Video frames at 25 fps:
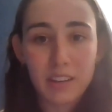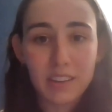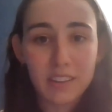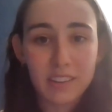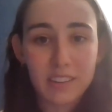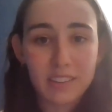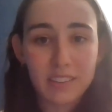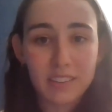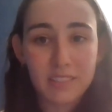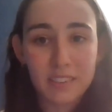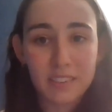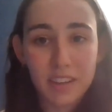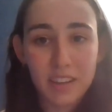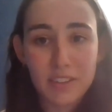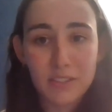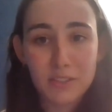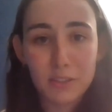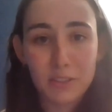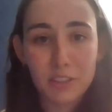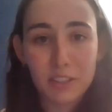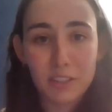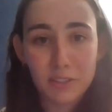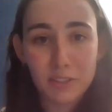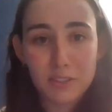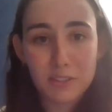and
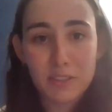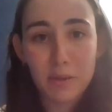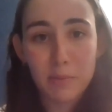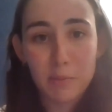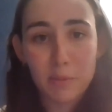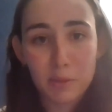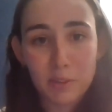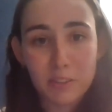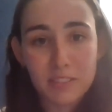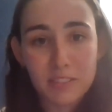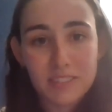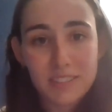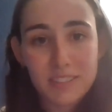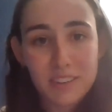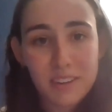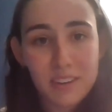during your summers.